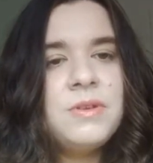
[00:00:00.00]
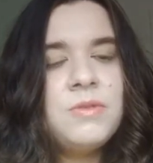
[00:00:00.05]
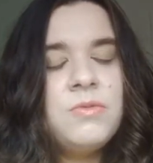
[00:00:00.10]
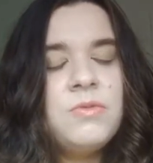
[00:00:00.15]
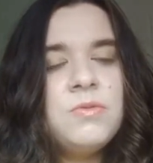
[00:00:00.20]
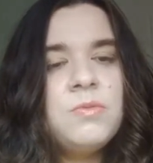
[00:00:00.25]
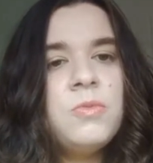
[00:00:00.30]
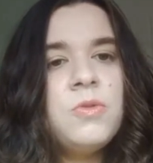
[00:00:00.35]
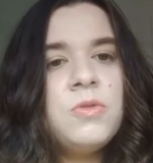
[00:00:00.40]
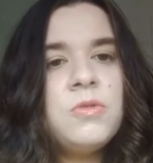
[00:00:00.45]
It
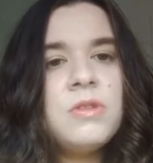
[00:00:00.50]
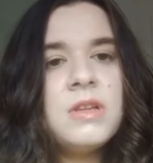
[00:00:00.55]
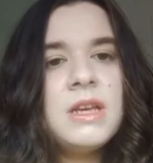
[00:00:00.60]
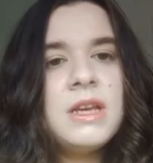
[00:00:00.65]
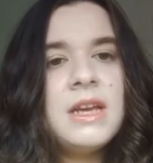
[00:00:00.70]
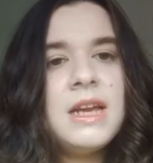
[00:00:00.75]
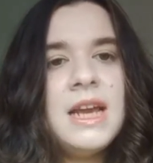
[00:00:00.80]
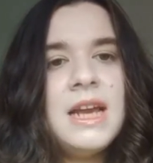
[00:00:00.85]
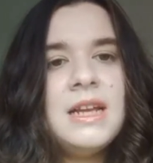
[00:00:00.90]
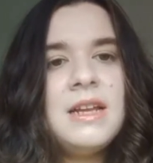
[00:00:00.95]
was
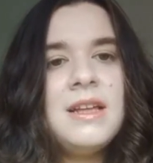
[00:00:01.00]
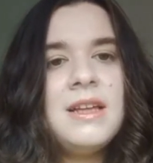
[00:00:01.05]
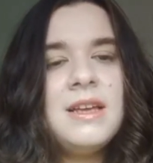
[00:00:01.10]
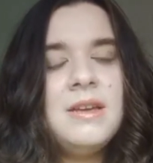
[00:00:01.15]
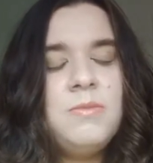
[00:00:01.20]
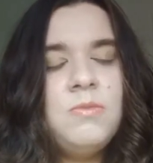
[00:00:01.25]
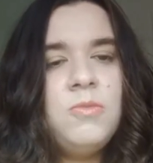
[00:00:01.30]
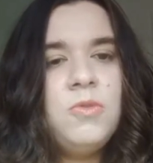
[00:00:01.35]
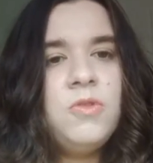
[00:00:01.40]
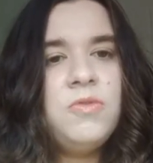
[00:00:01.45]
mostly kind of
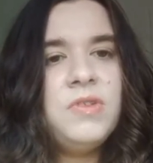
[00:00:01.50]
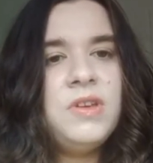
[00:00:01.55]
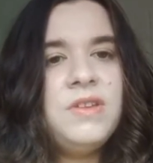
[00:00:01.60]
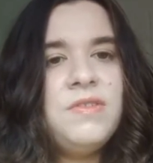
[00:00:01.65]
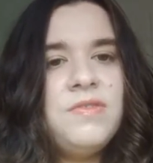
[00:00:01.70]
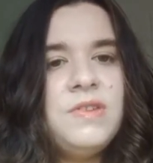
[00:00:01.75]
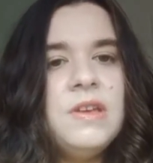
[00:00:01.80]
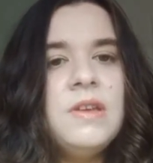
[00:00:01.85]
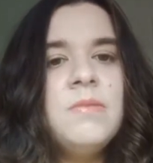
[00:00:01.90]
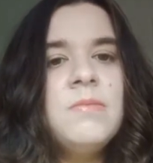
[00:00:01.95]
like
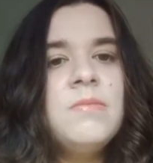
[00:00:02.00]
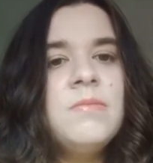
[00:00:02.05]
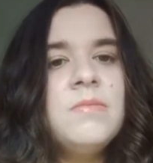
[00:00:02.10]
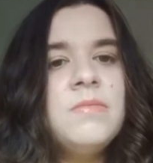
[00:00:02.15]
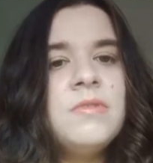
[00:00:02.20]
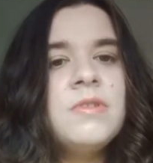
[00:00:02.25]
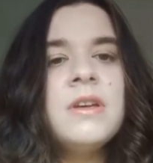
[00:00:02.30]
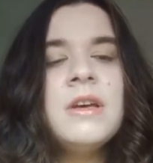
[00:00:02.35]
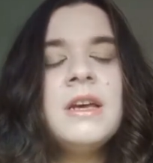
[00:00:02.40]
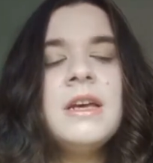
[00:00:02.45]
movie
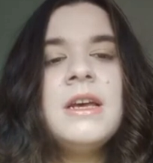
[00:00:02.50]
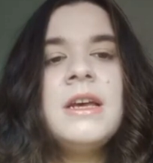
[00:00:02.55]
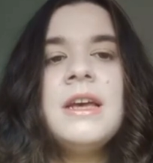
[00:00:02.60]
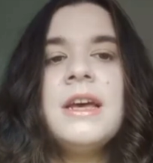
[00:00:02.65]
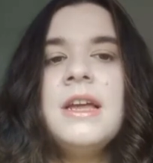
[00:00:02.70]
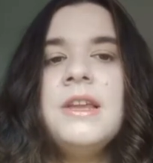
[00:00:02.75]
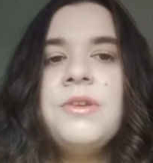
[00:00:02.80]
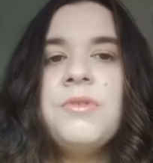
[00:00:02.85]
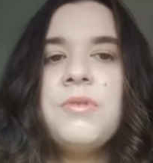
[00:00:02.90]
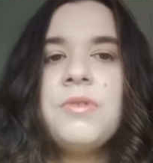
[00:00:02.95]
themes,
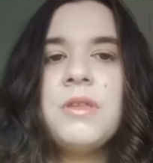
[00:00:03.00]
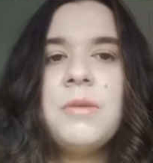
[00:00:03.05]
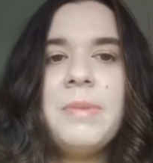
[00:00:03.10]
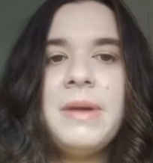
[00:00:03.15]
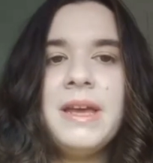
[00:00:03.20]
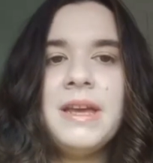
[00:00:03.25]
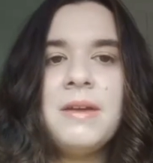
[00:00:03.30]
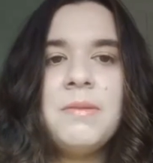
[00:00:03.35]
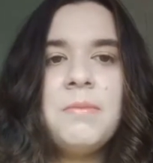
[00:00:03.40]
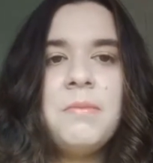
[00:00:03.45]
and there was a
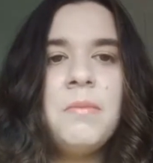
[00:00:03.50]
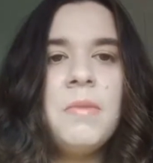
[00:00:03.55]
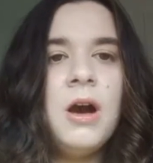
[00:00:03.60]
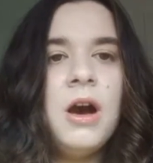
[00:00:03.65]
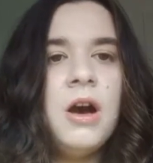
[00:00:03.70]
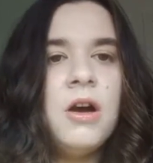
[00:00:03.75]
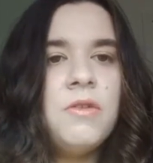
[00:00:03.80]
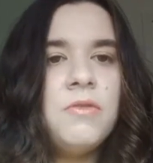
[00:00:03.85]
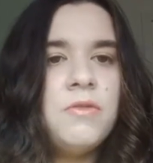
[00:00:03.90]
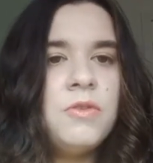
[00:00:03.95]
big
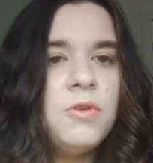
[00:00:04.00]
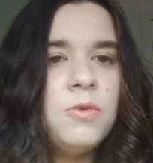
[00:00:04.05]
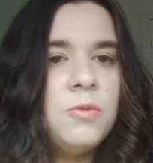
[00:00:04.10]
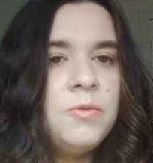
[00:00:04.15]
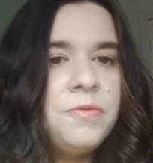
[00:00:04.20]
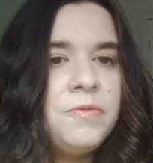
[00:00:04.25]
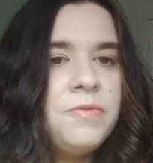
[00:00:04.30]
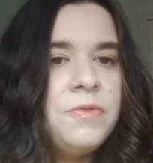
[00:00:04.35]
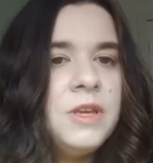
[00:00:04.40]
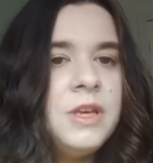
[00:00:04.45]

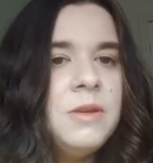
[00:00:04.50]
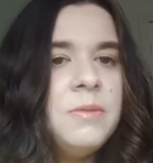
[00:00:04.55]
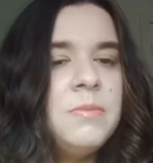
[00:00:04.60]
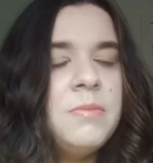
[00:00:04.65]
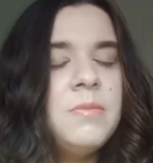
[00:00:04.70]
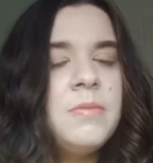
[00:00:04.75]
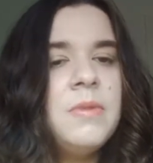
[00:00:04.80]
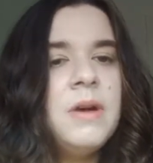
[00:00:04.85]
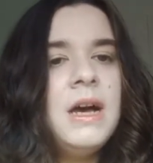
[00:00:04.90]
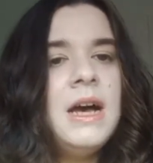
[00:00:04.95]
Marvel
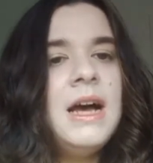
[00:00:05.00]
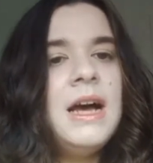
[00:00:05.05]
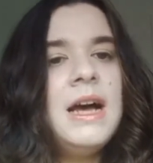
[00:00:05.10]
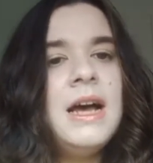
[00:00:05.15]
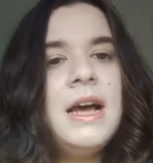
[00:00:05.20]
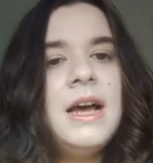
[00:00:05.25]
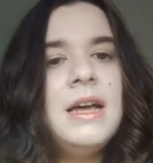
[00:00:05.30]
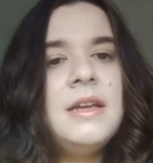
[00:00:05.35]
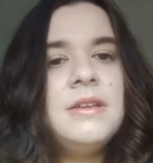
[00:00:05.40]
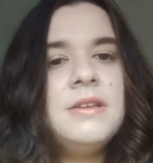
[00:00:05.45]
theme
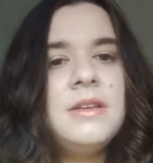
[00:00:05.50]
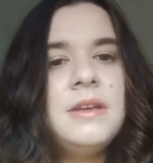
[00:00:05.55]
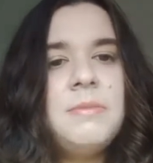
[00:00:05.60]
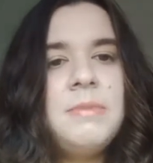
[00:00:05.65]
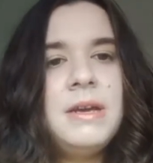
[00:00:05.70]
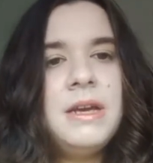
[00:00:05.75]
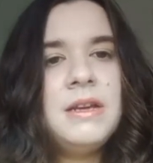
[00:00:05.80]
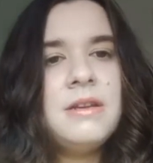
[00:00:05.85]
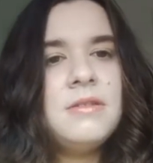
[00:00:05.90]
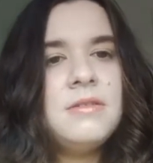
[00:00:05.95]
and a
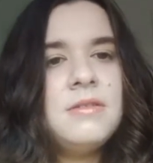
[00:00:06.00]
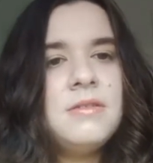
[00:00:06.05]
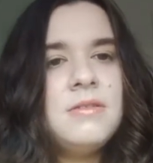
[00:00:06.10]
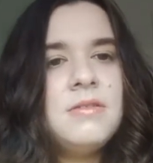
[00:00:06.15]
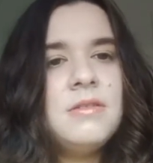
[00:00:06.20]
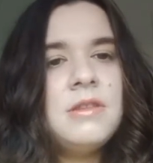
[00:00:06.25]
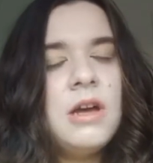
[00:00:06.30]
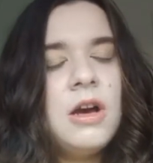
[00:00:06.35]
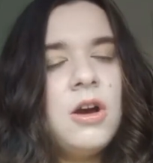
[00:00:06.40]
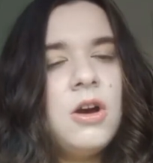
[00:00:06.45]
big
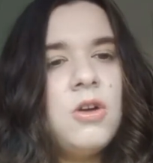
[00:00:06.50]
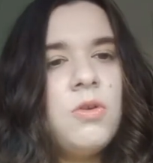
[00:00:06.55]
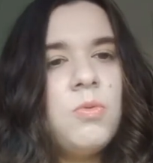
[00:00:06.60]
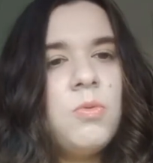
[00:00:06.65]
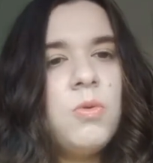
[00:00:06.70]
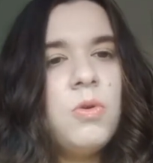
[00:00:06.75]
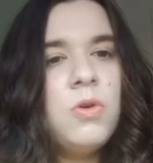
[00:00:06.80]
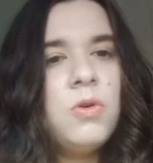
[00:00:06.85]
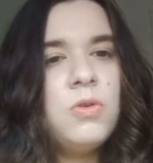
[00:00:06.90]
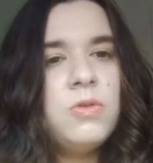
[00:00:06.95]
Star
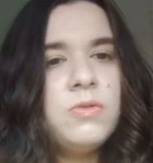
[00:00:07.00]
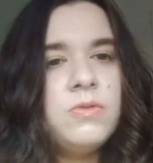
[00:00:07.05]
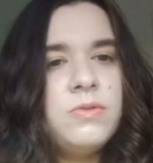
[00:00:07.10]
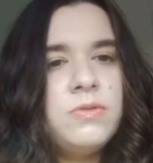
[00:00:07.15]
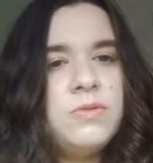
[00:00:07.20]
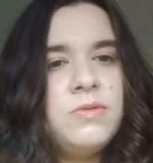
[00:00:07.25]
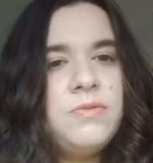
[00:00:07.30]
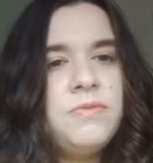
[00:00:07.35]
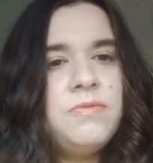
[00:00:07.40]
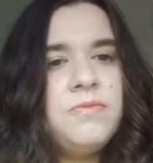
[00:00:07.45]

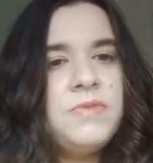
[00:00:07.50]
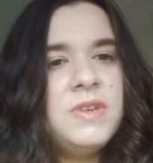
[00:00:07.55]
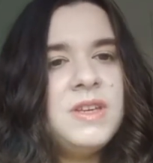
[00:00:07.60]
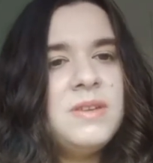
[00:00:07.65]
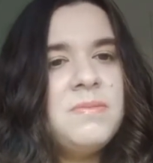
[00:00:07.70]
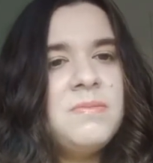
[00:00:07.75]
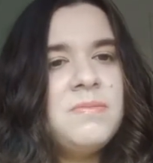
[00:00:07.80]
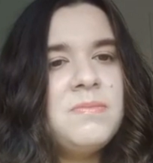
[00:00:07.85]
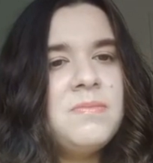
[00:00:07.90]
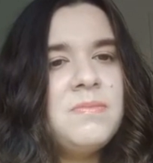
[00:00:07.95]
Wars
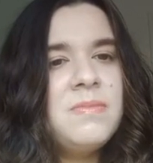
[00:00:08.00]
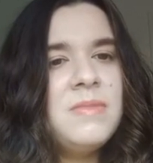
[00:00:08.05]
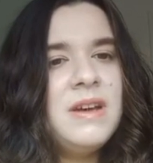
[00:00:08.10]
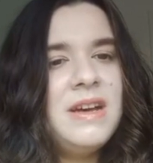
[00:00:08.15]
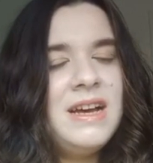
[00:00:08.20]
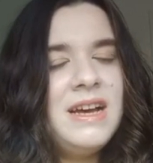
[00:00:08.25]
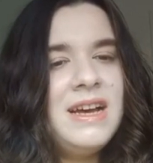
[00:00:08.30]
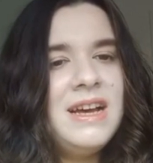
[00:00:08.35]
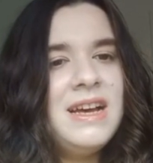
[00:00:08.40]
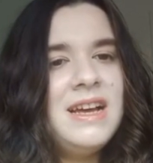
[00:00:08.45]
theme,
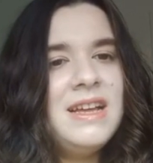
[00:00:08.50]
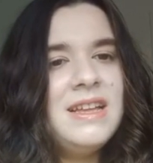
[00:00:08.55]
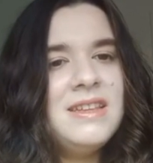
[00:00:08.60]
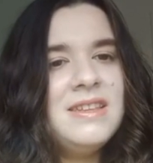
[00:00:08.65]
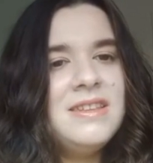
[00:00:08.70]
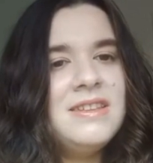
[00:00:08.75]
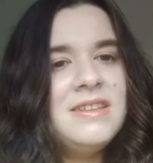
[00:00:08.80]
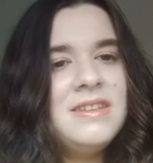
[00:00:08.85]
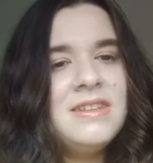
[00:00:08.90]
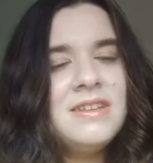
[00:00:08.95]

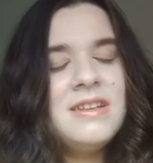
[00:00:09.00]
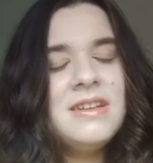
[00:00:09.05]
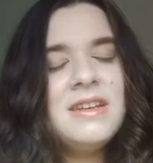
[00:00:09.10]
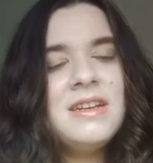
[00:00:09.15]
and